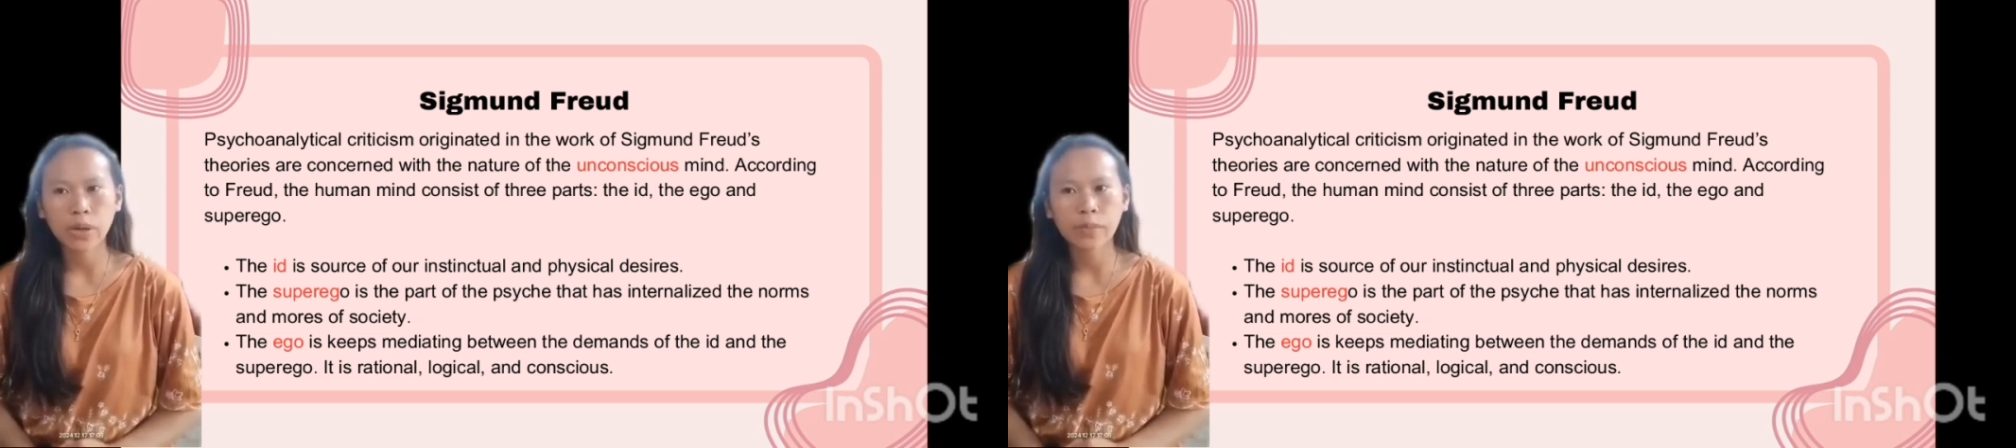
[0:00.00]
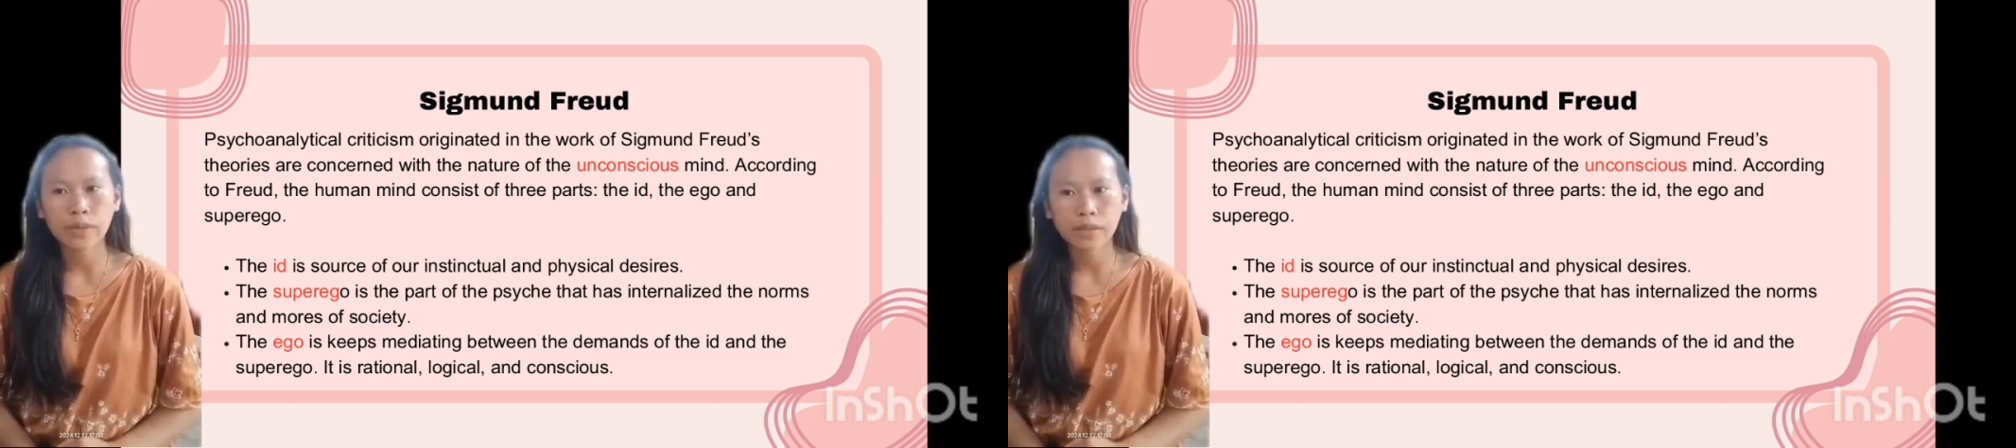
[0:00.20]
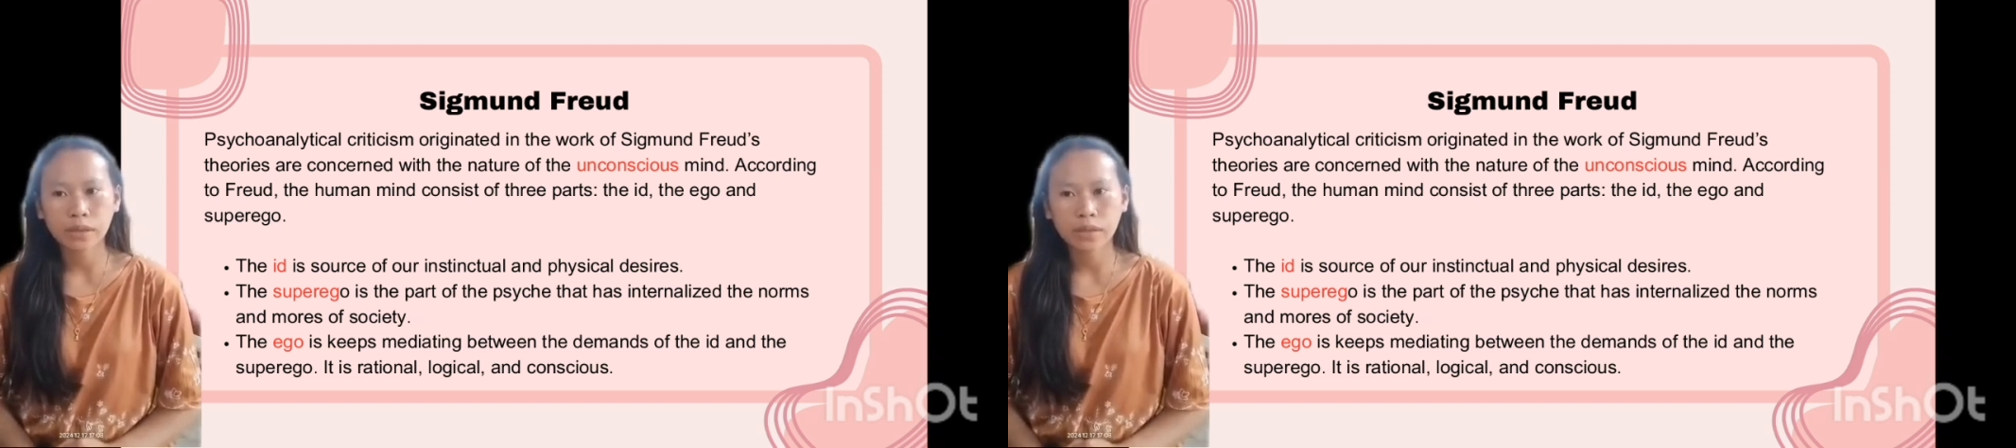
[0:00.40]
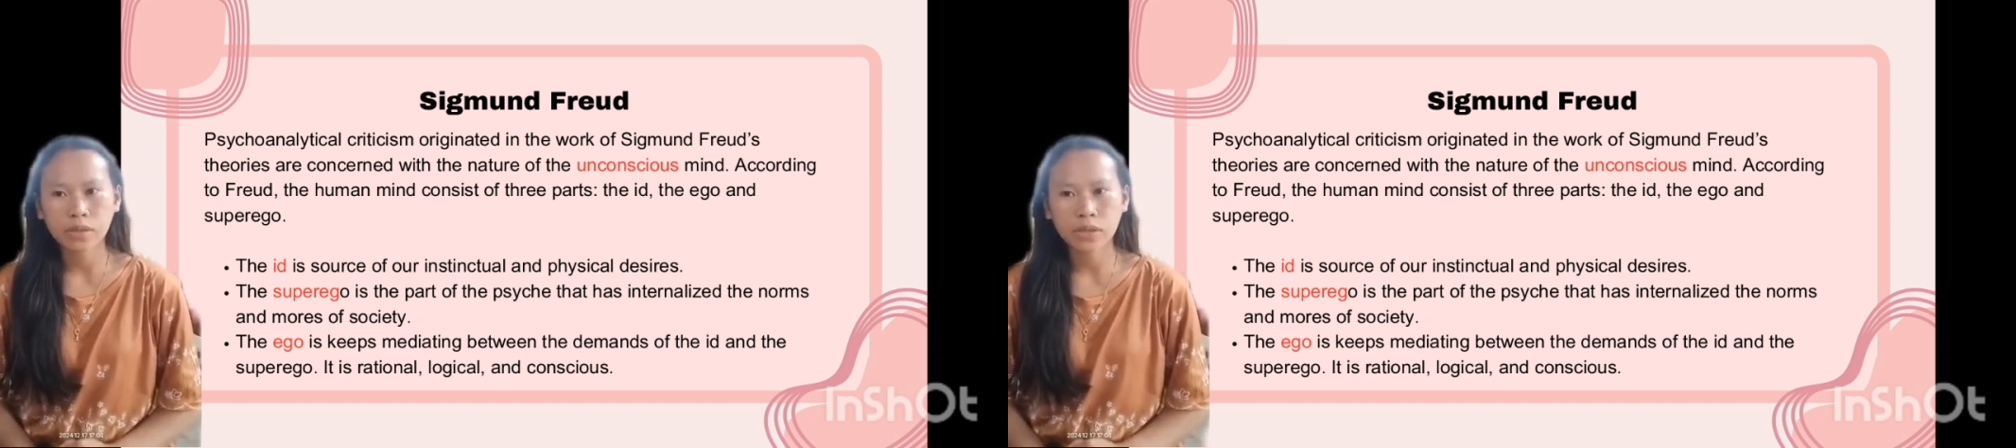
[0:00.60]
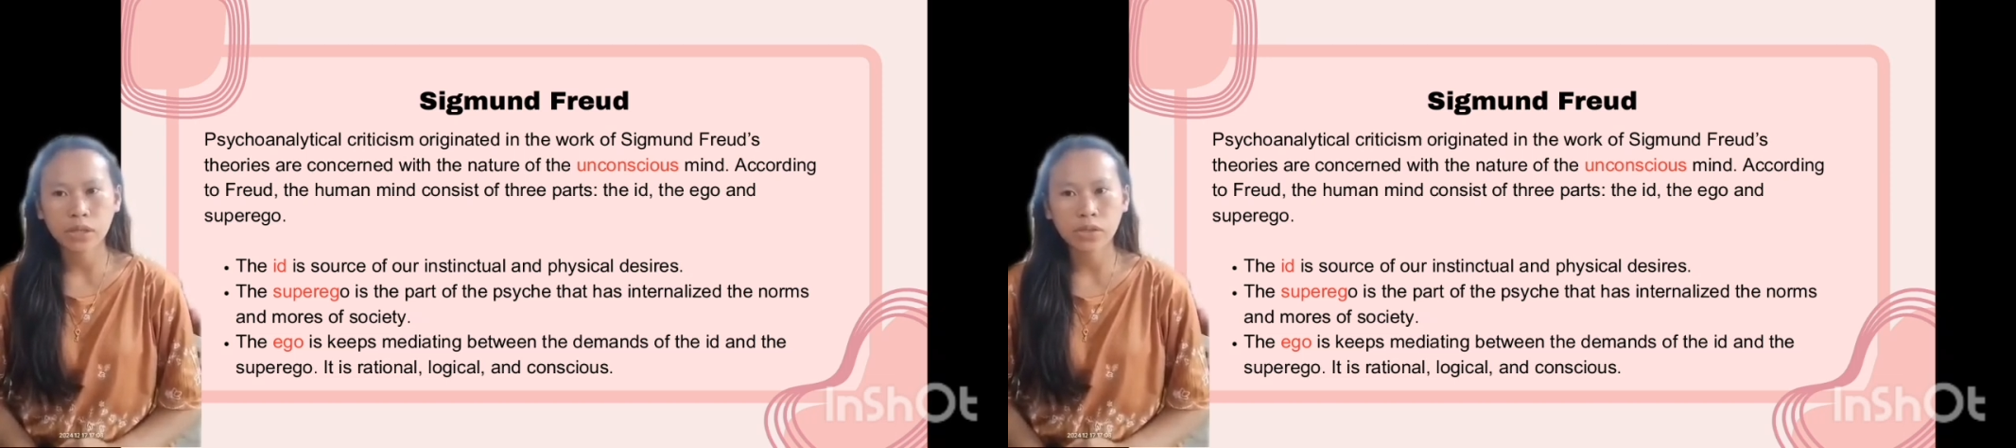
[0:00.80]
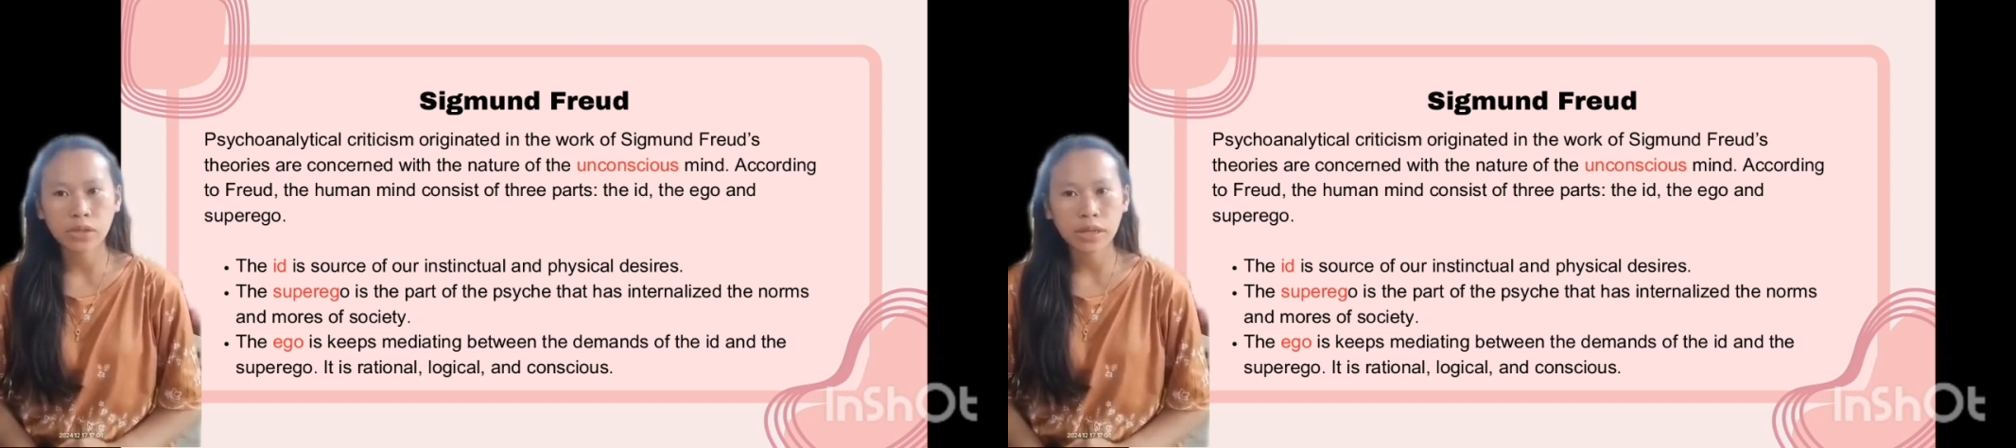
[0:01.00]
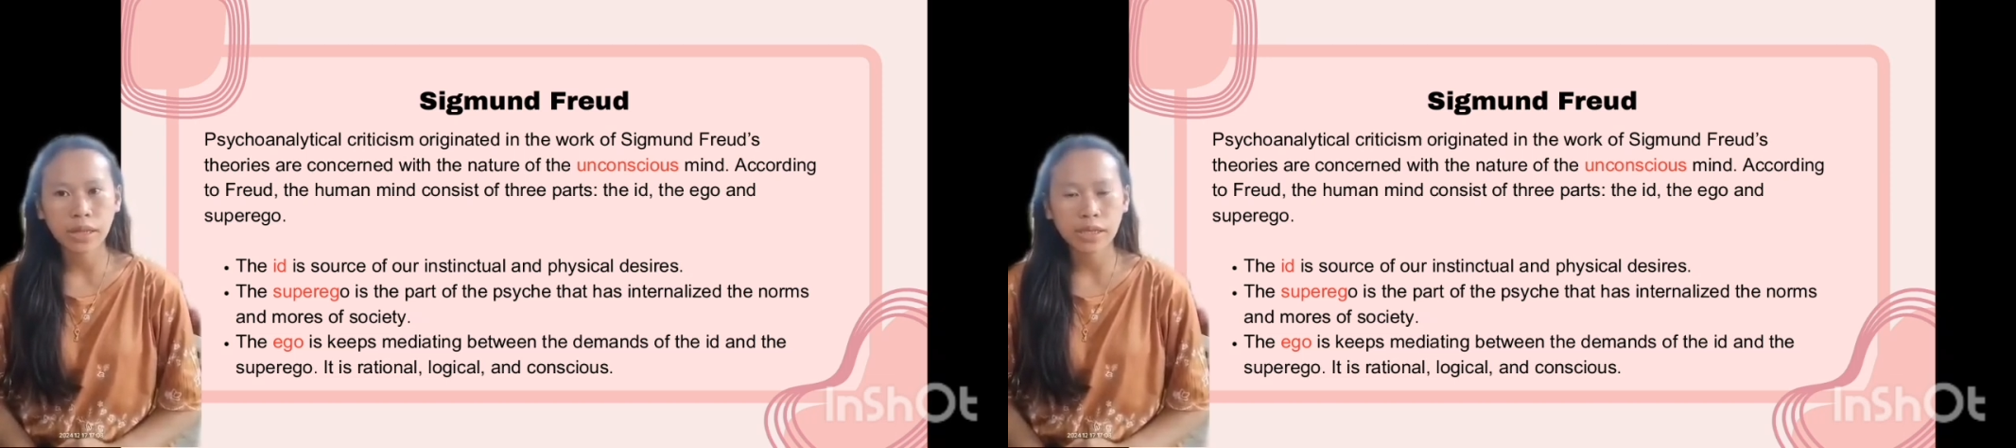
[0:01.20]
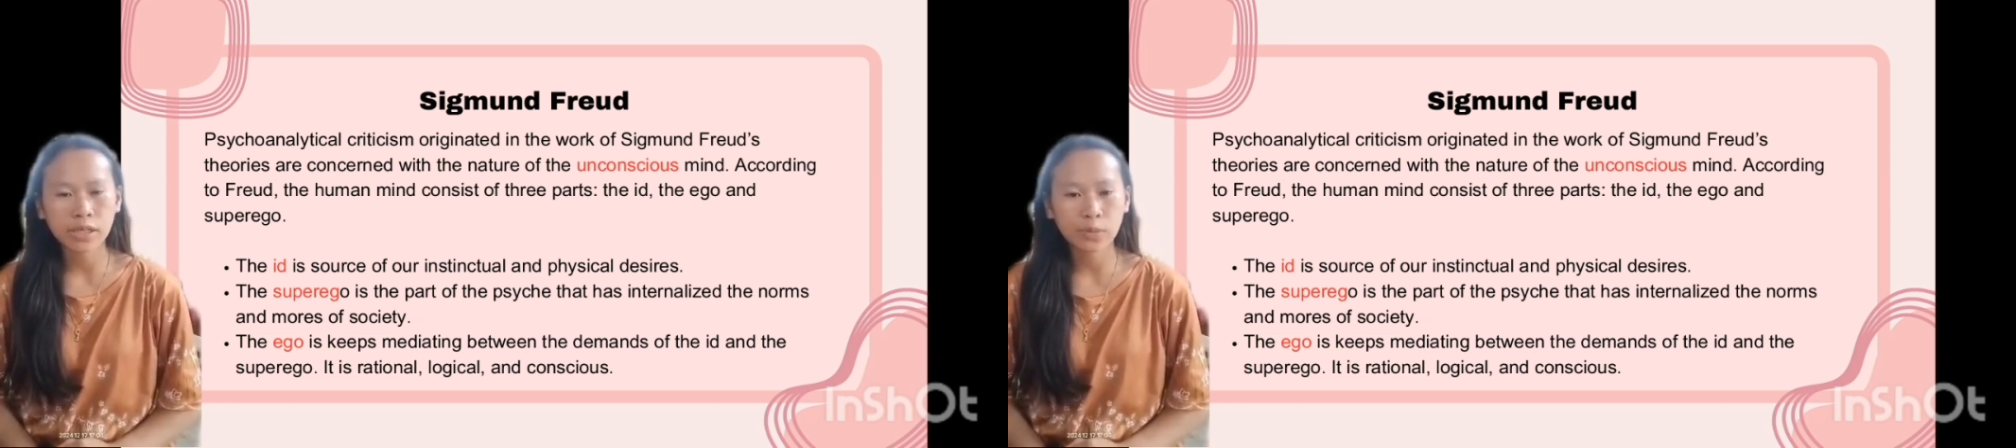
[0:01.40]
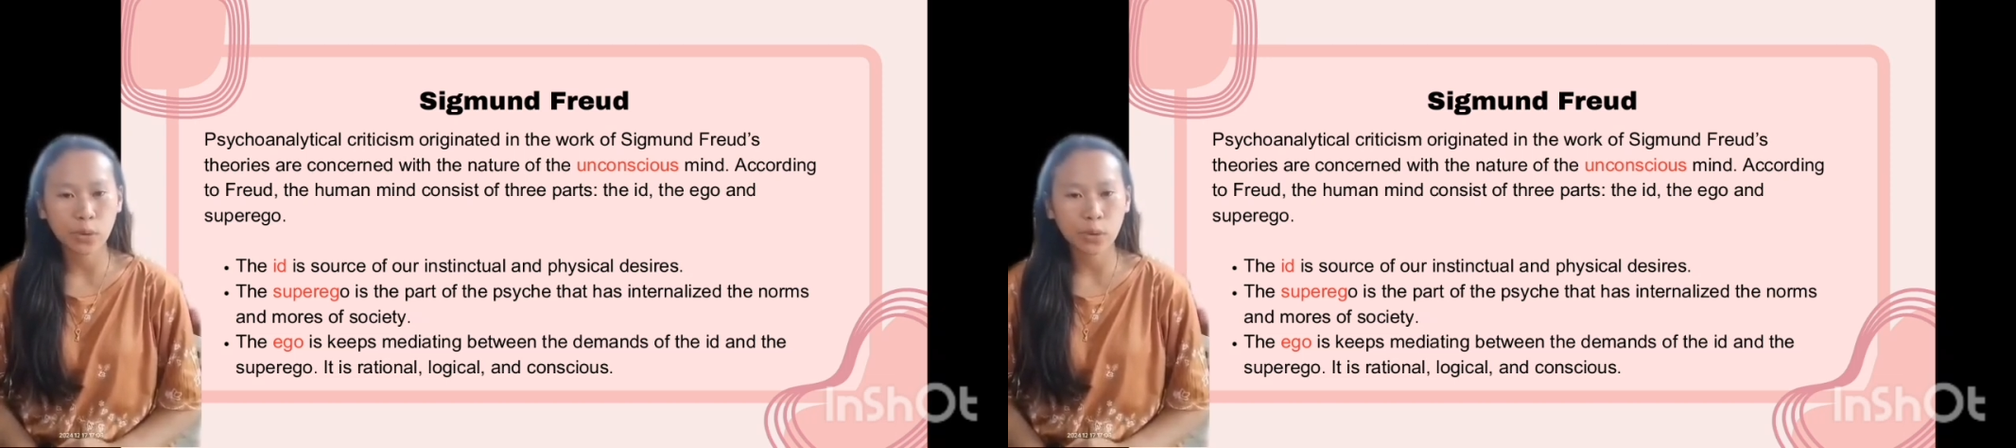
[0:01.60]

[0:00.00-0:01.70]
represents the internalized